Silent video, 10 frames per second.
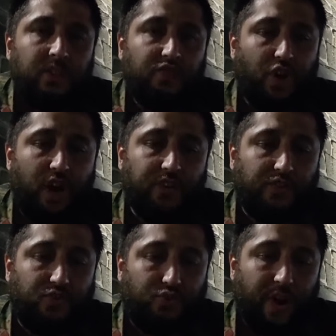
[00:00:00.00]

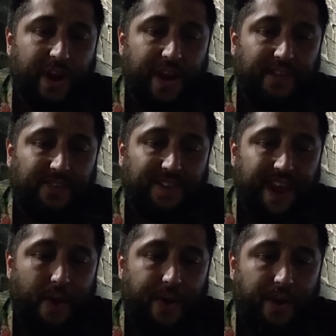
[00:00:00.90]
Judge Dredd
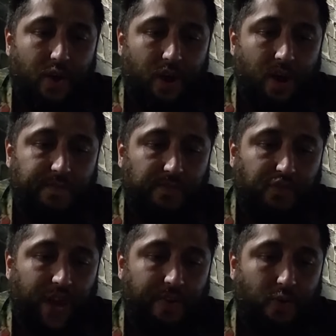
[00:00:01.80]
scenario of
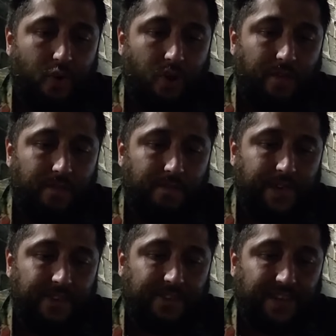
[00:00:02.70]
General
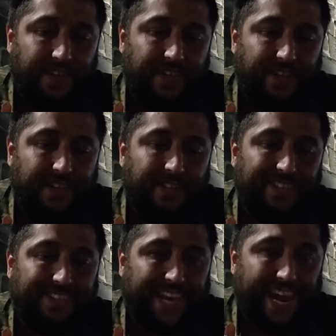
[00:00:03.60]
Vincent
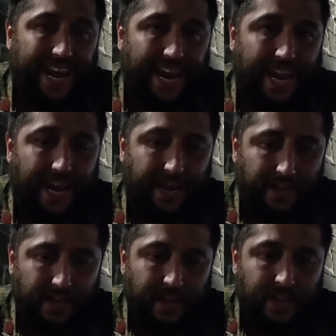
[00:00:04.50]
D.
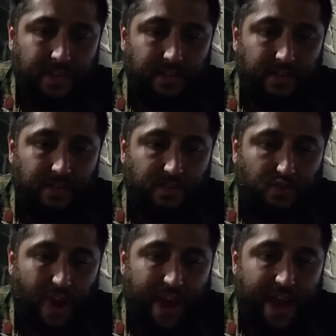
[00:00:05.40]

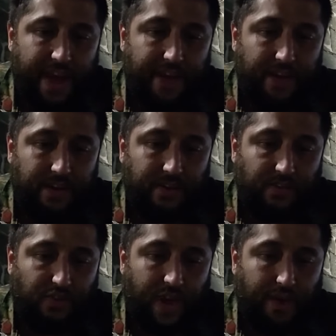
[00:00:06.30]
Dredd,
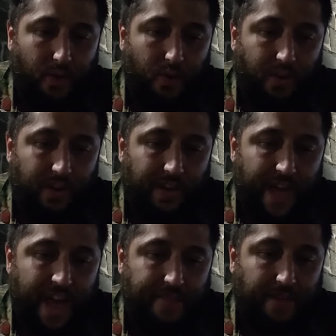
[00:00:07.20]
General
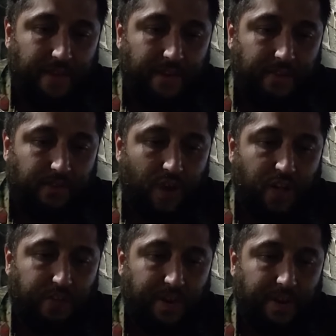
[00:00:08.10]
Advocate,
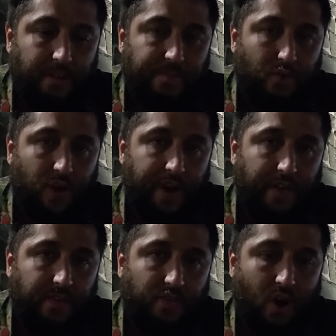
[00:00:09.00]
Judgment of
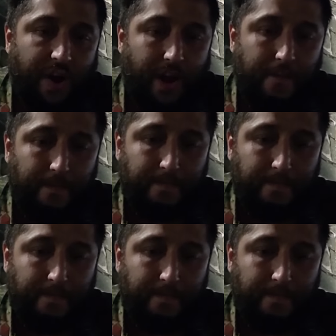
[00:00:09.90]
2020.